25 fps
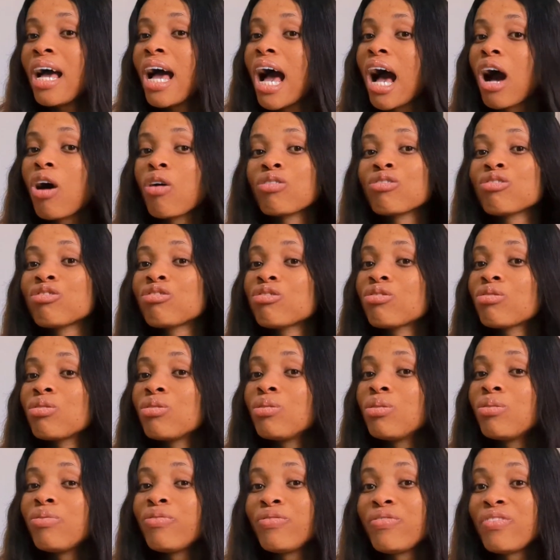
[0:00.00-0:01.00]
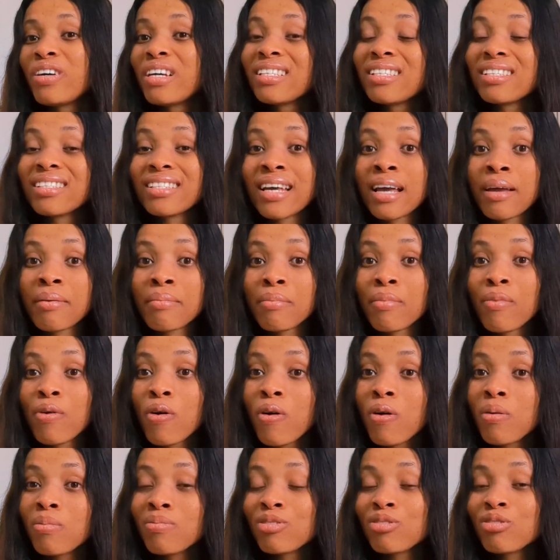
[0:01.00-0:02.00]
are also first time
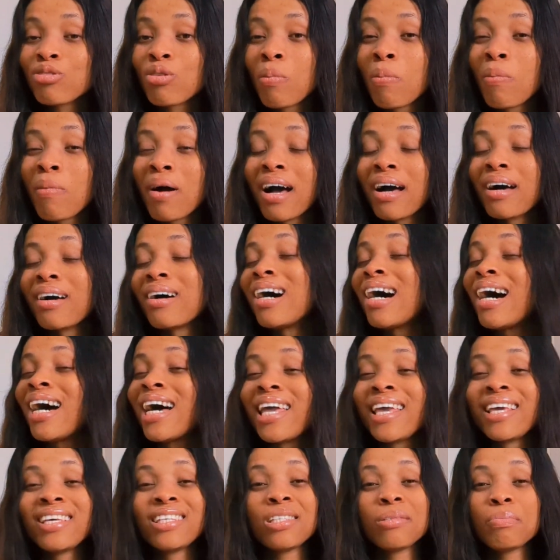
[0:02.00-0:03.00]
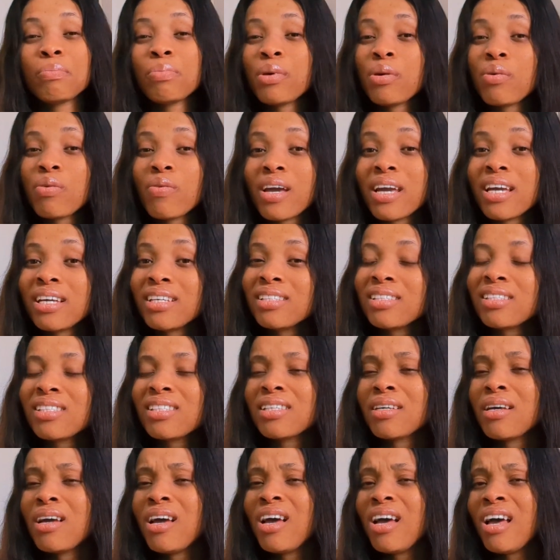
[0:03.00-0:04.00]
moms some are experienced